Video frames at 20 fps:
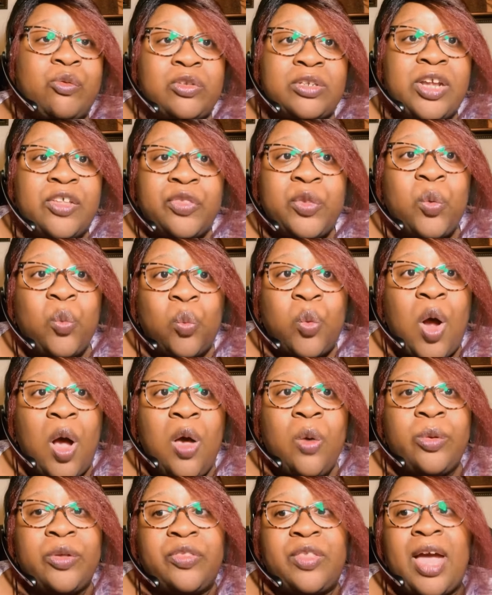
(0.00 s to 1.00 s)
There's nothing
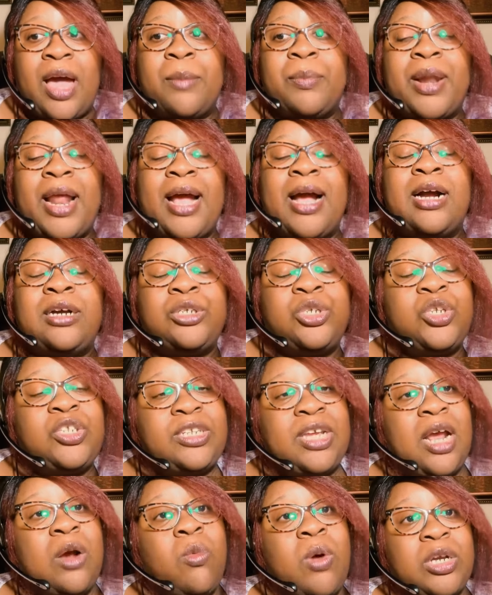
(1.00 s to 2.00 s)
wrong with that. But I
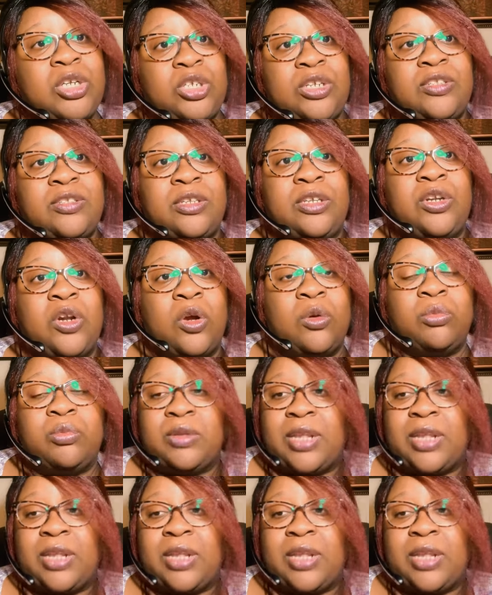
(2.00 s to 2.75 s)
understand why she's, you know,